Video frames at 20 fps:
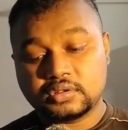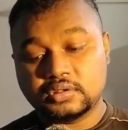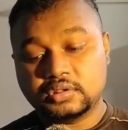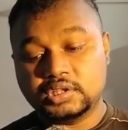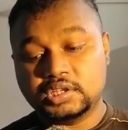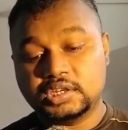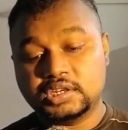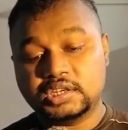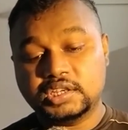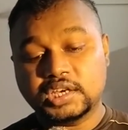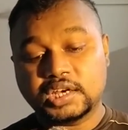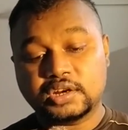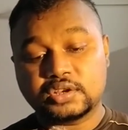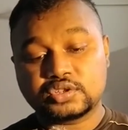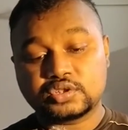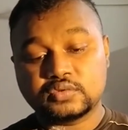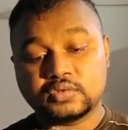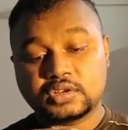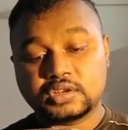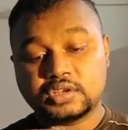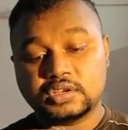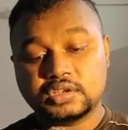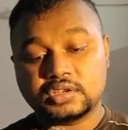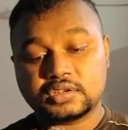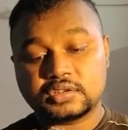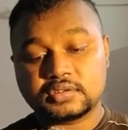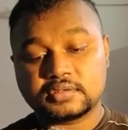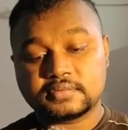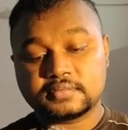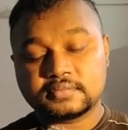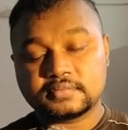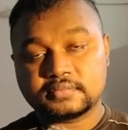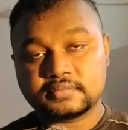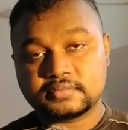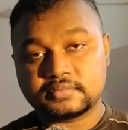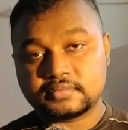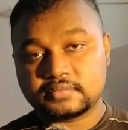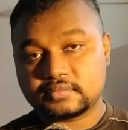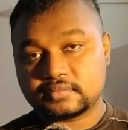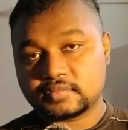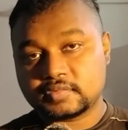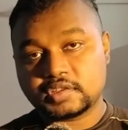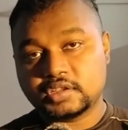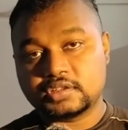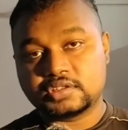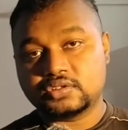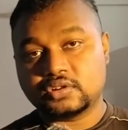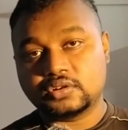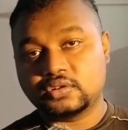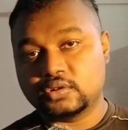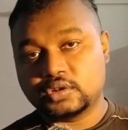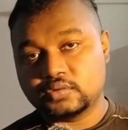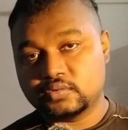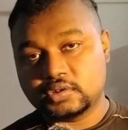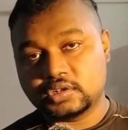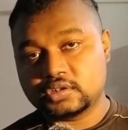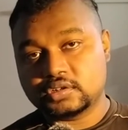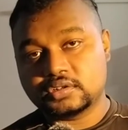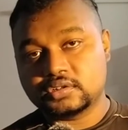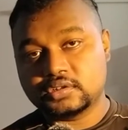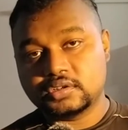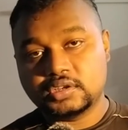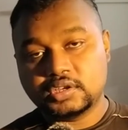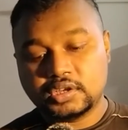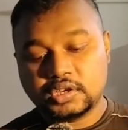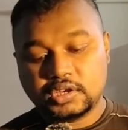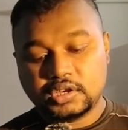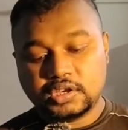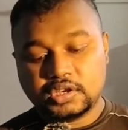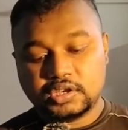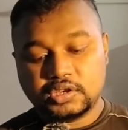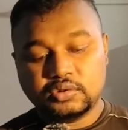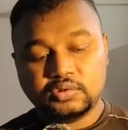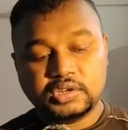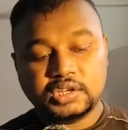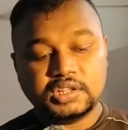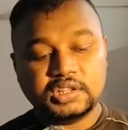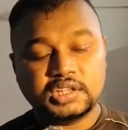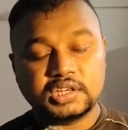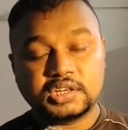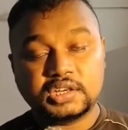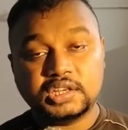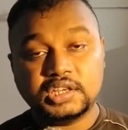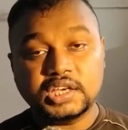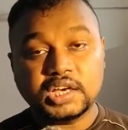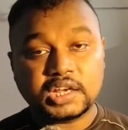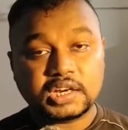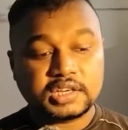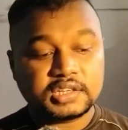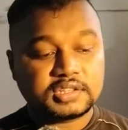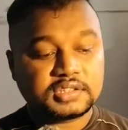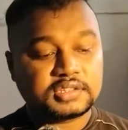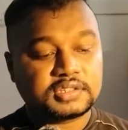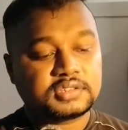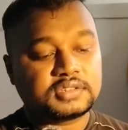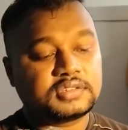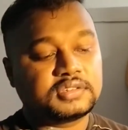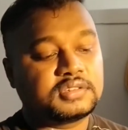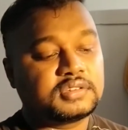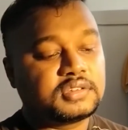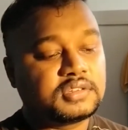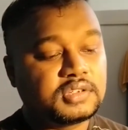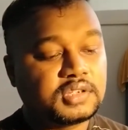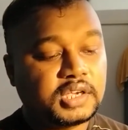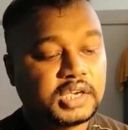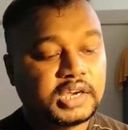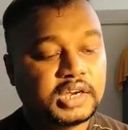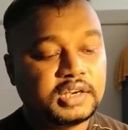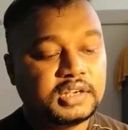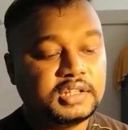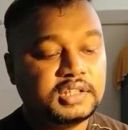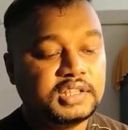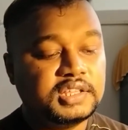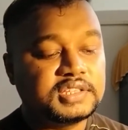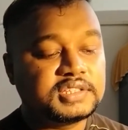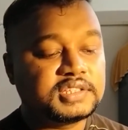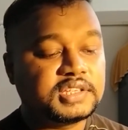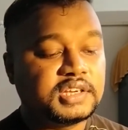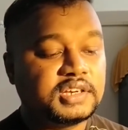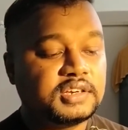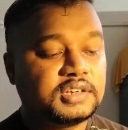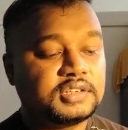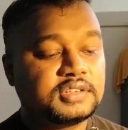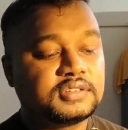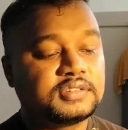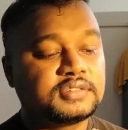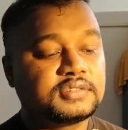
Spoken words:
the TRS over here, it's not gonna work. You need the TRS at this end.